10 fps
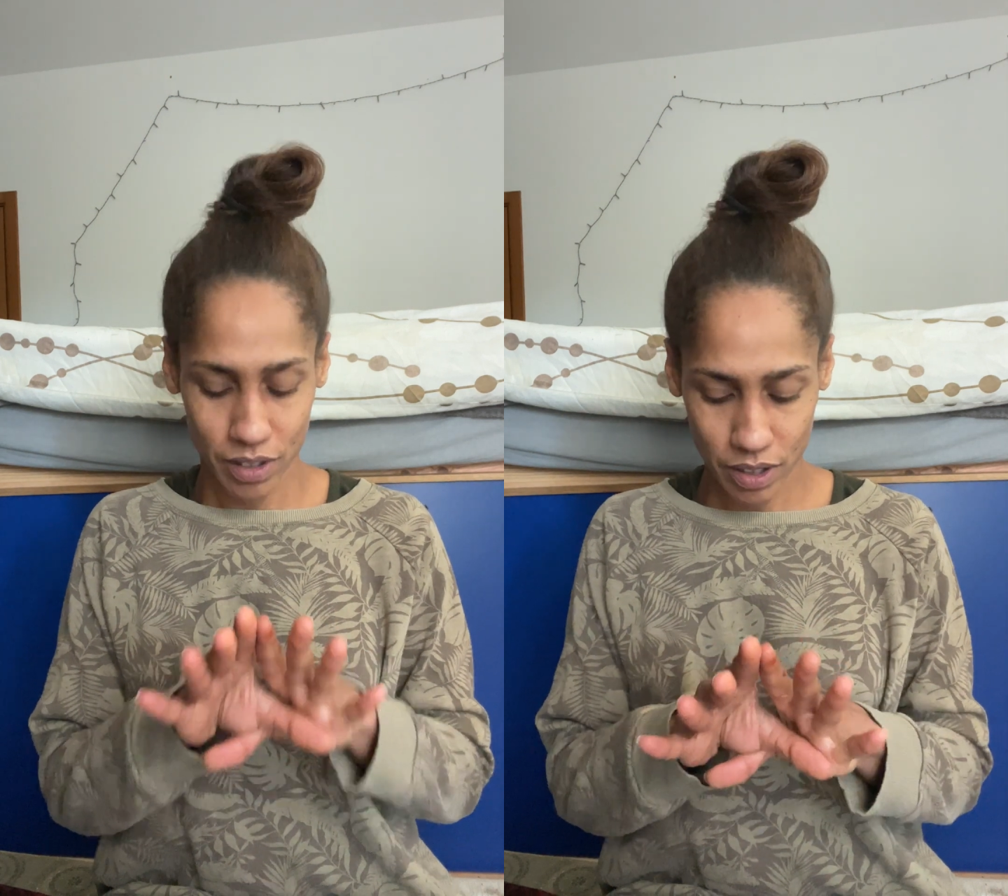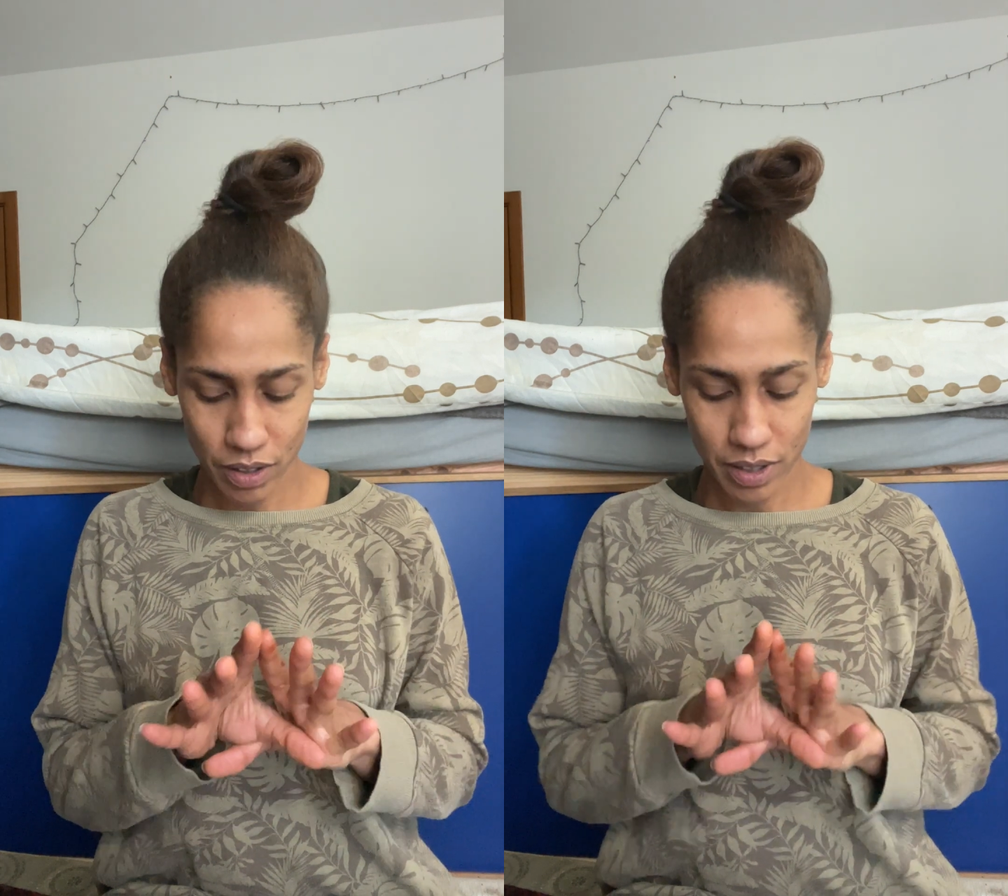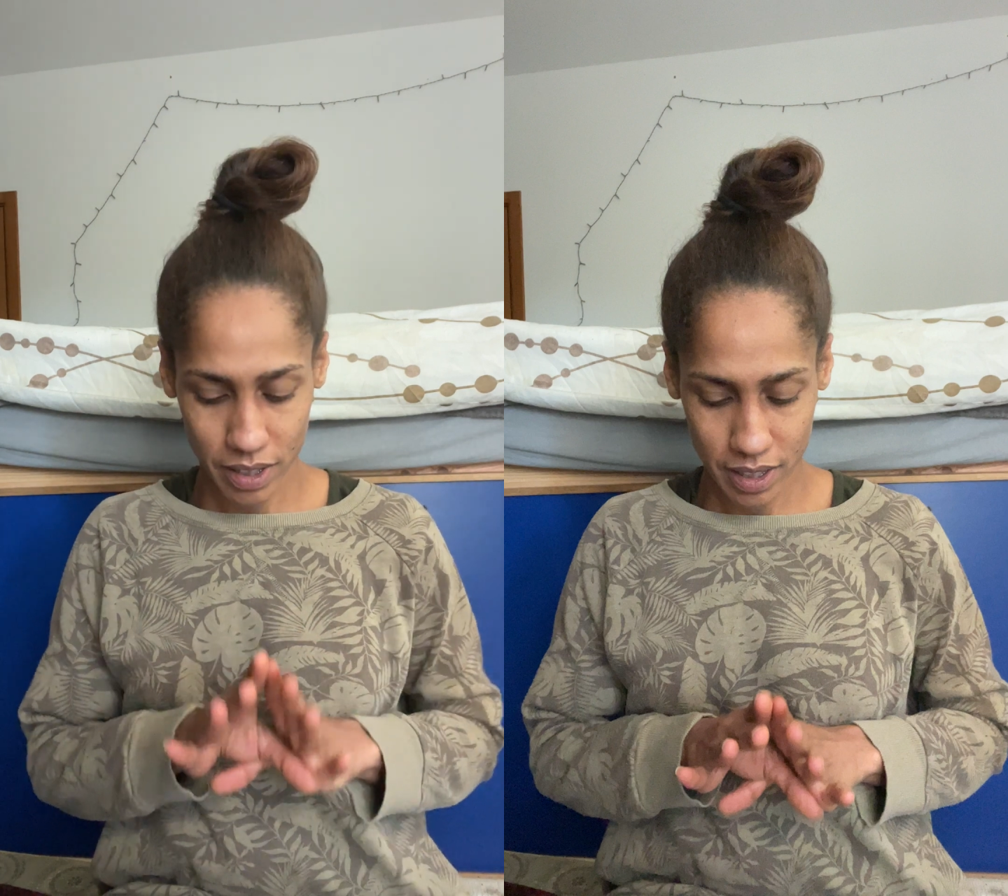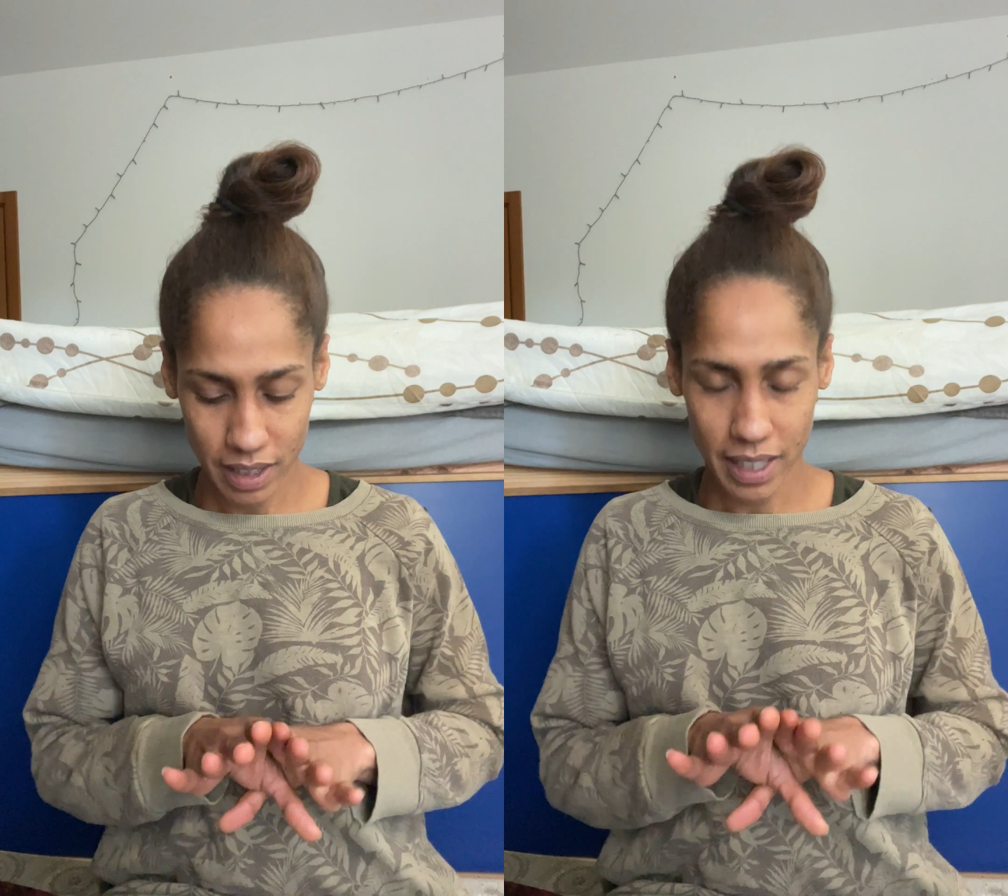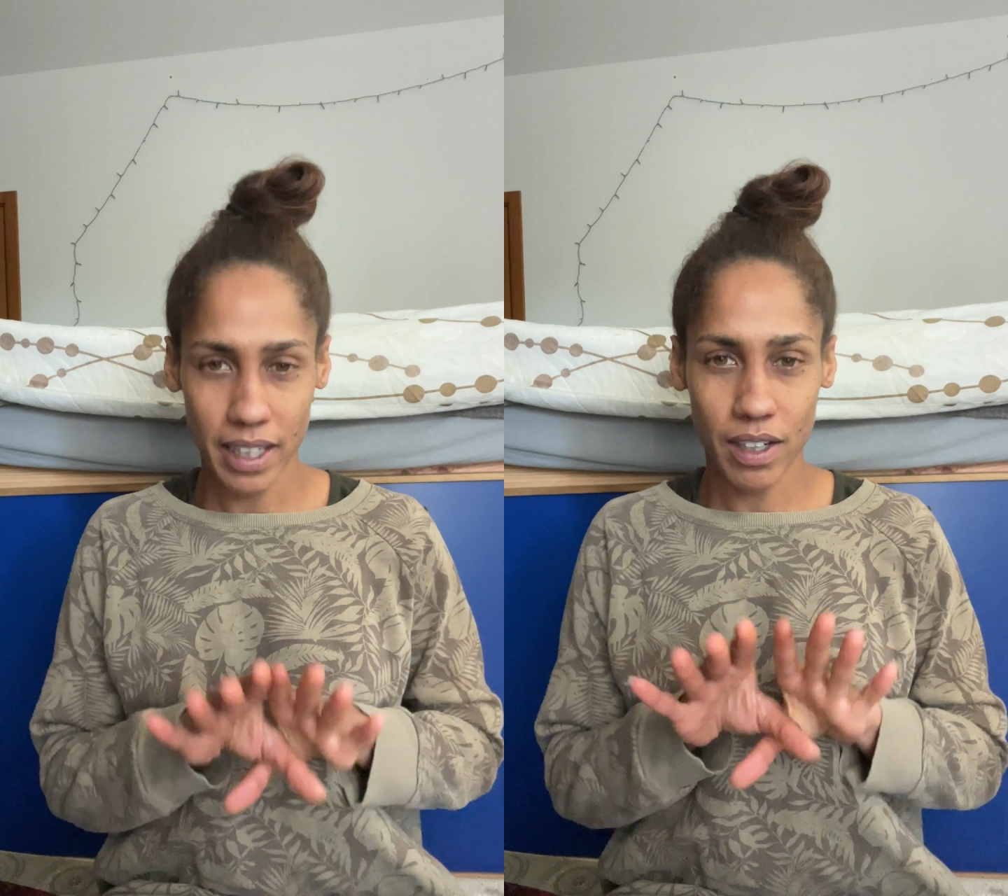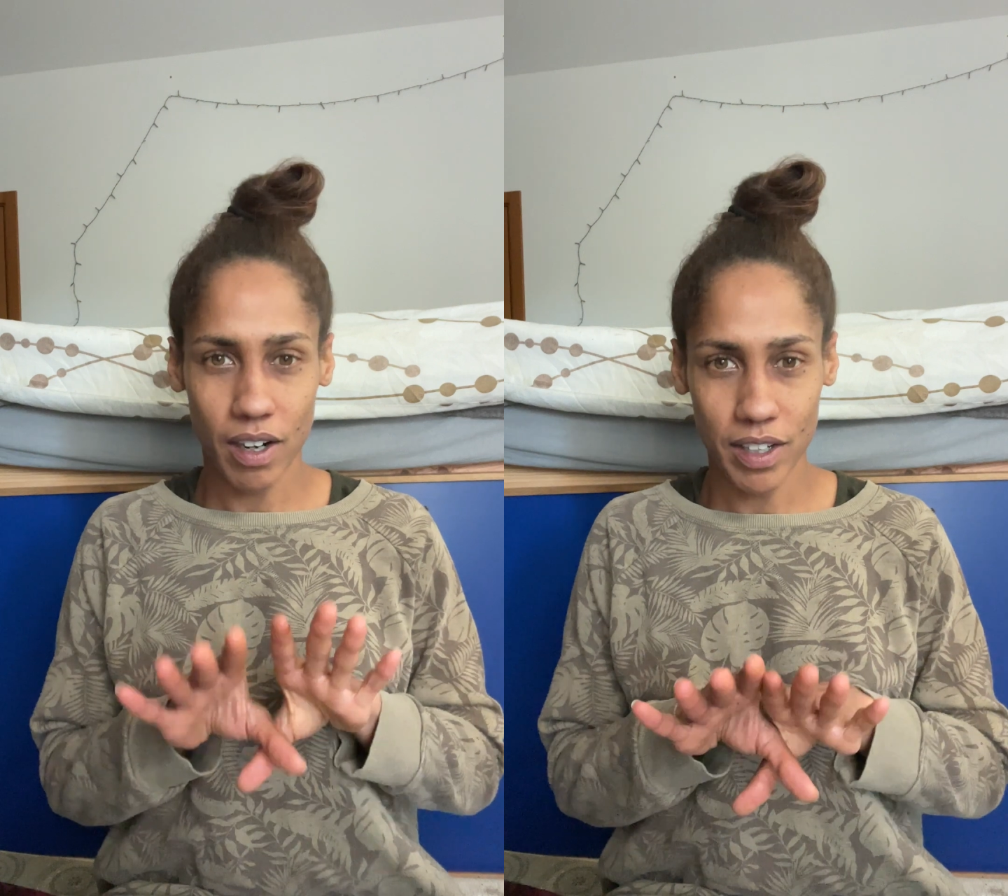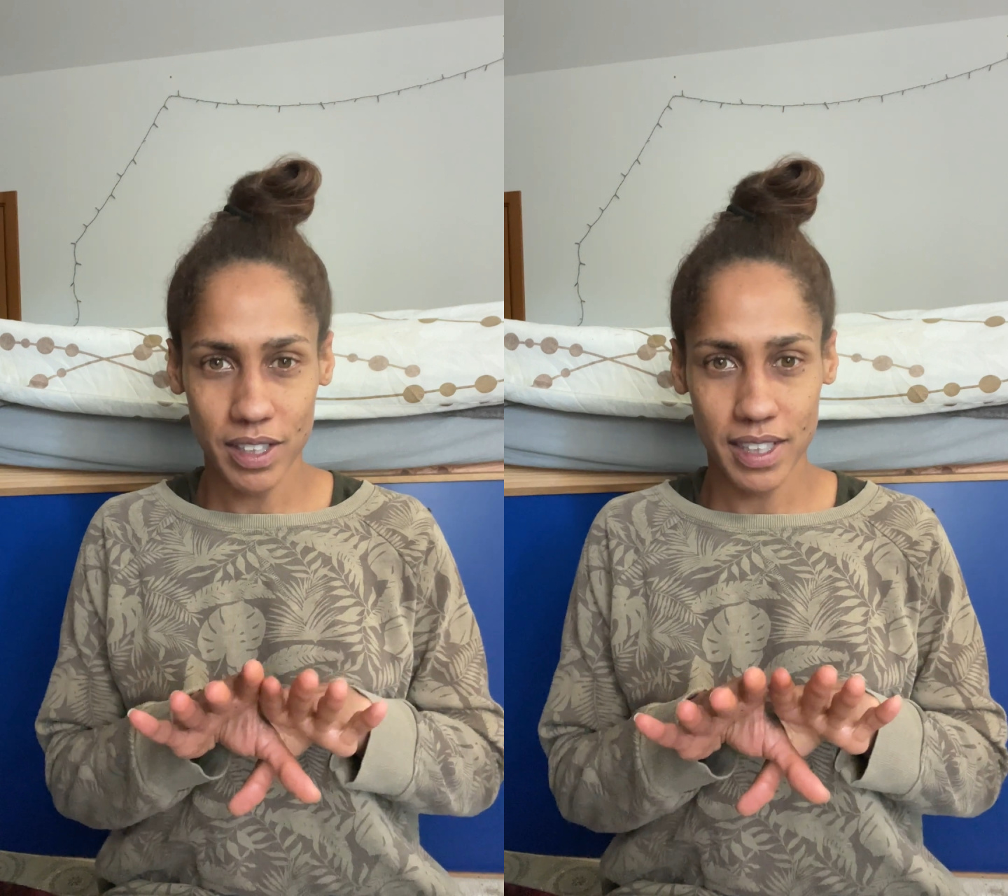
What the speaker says: close to like heart